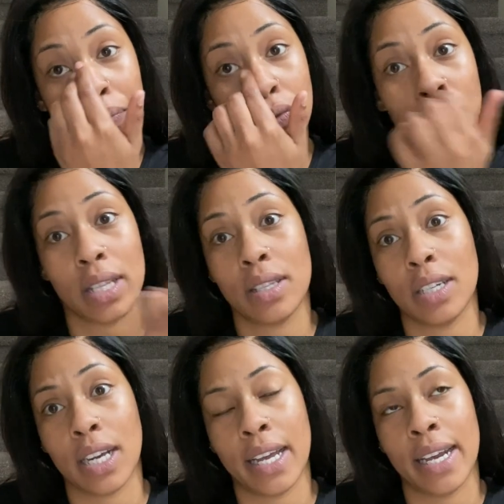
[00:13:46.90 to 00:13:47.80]
with
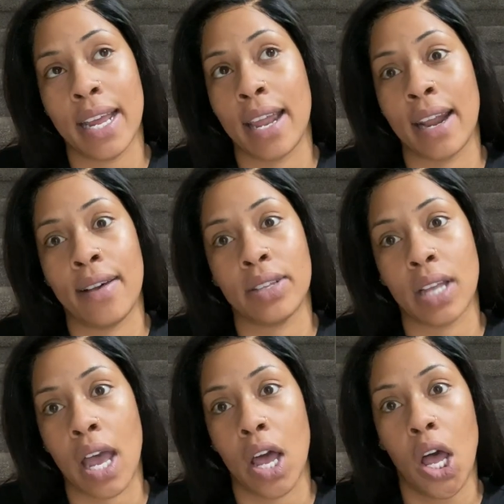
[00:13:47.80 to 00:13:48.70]
Judd and I was
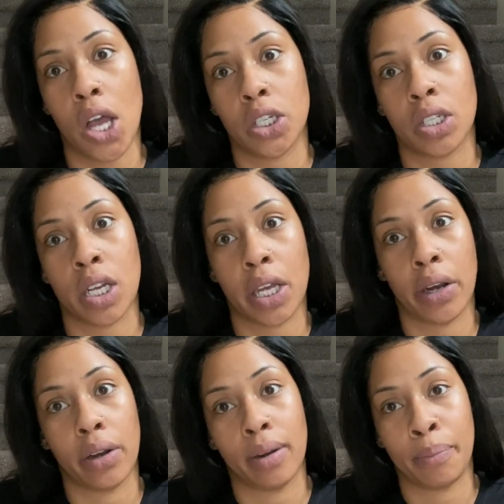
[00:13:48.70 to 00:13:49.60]
like, oh
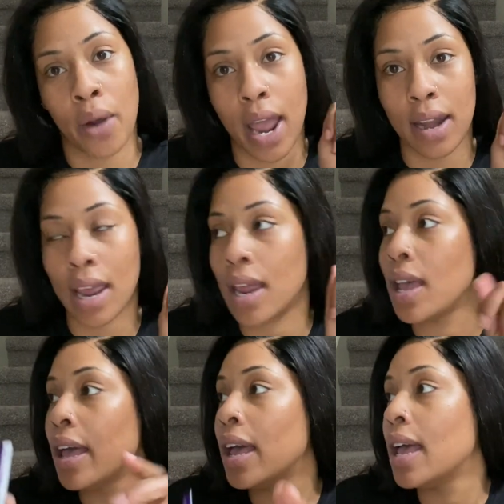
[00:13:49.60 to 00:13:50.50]
shit, I'm pregnant
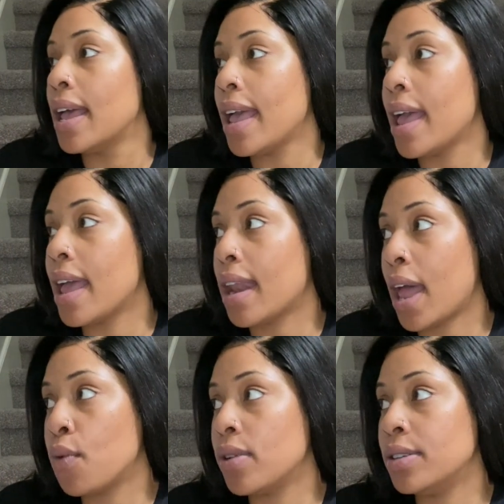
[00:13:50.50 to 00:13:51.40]
and
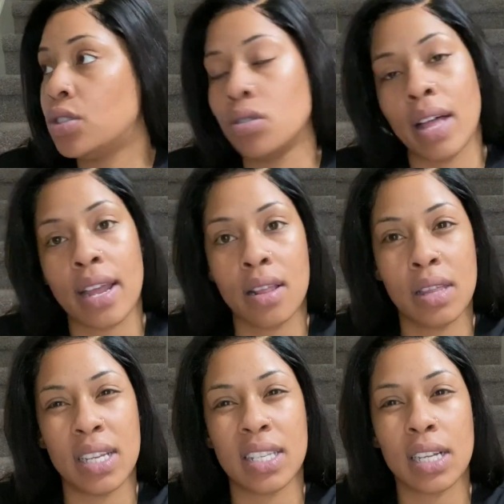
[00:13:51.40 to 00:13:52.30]
I went to like
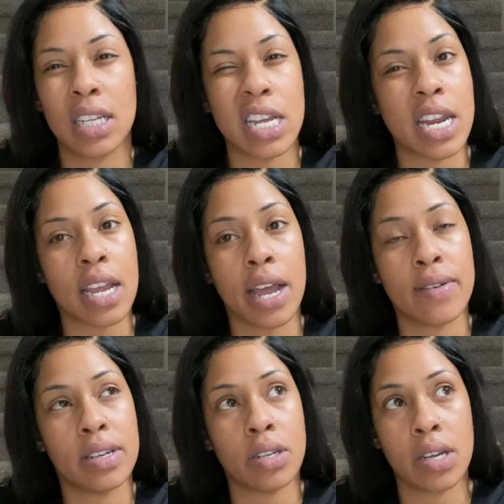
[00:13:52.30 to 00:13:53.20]
this clinic. I
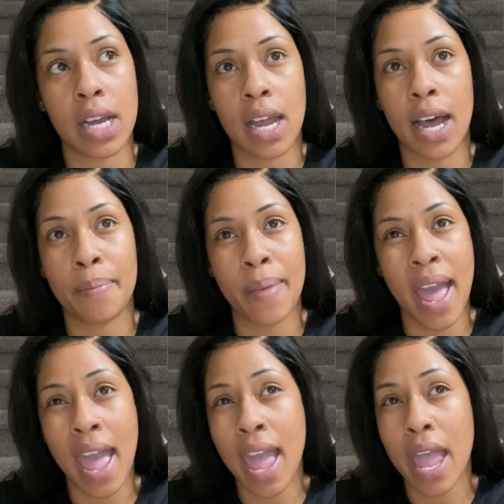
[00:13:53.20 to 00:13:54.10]
went to
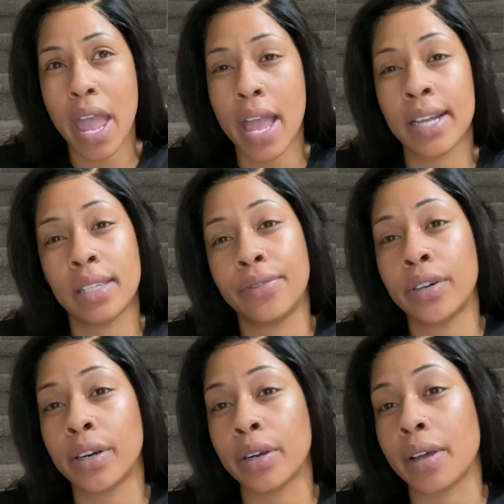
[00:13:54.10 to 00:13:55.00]
Agape. It's
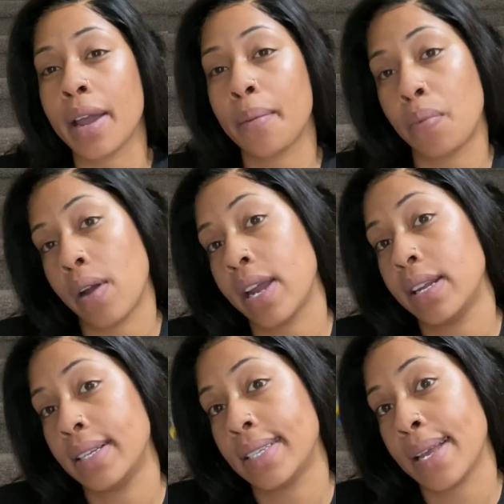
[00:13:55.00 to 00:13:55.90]
for like
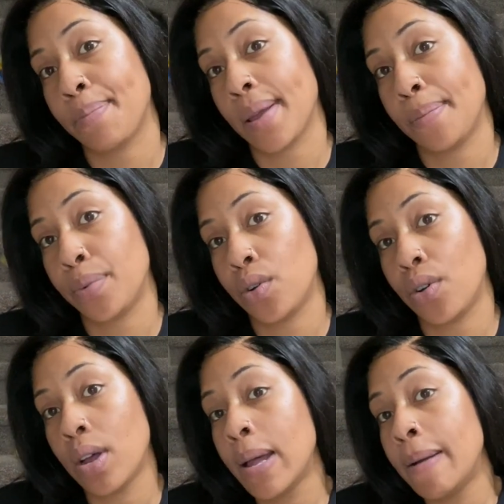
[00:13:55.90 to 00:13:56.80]
pregnancy people.
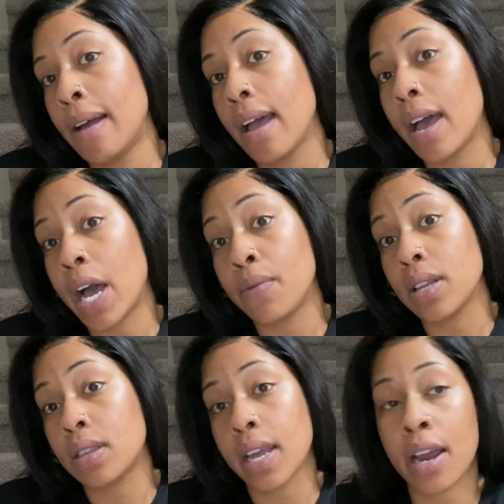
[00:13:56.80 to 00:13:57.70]
I
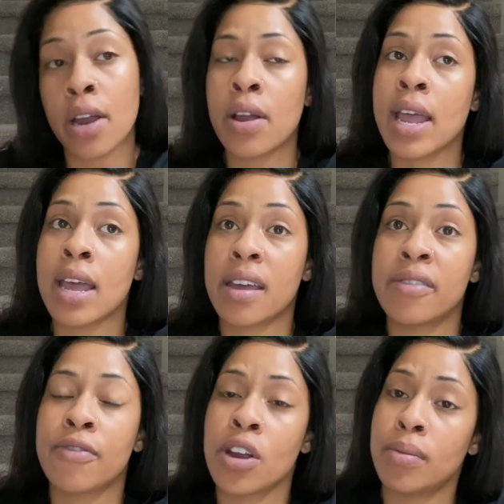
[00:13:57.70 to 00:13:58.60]
went there and
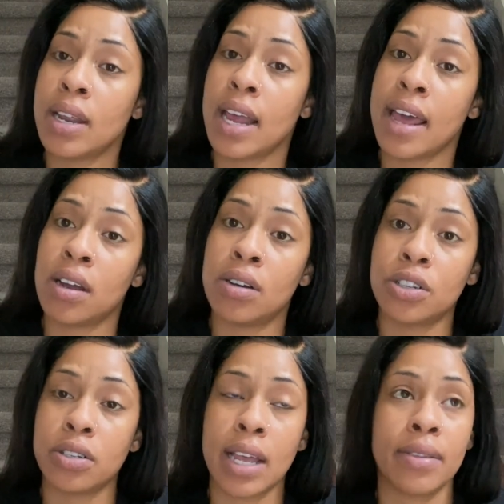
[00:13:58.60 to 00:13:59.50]
confirmed it, had an
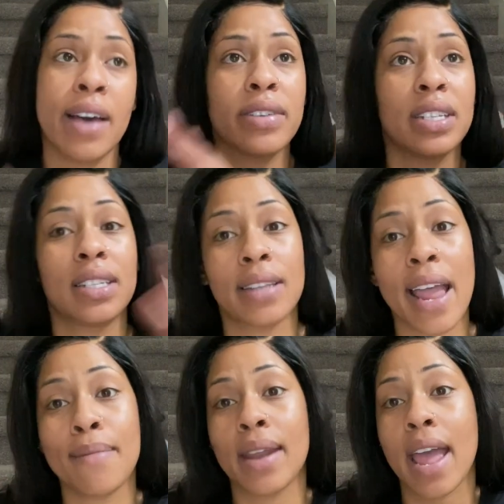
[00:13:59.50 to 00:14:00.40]
ultrasound. That was the
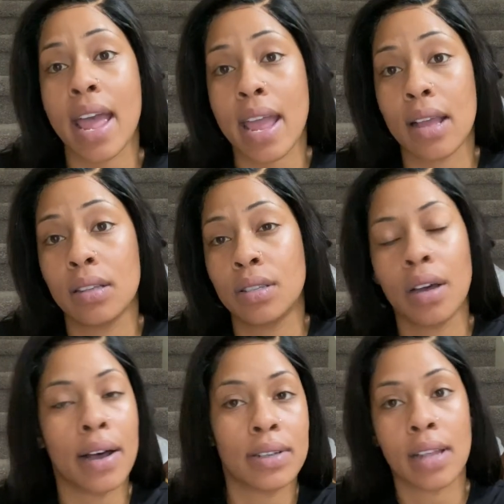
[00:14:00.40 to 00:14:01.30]
same day. So
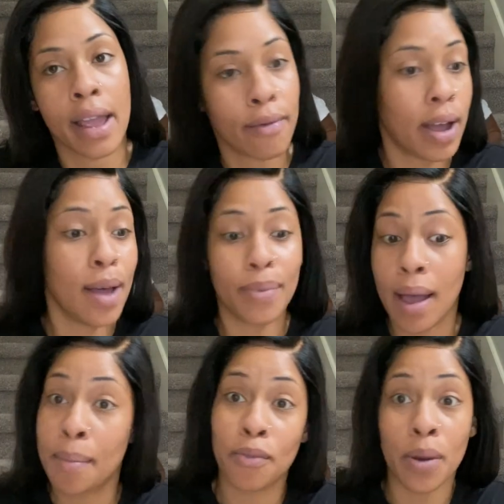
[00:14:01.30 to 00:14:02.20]
I was like, well,
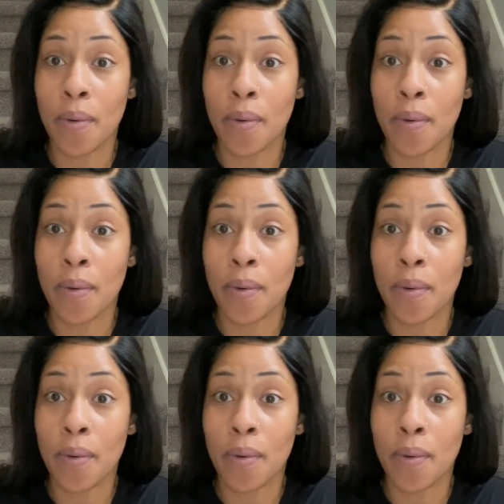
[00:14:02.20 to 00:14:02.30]
I'm, we're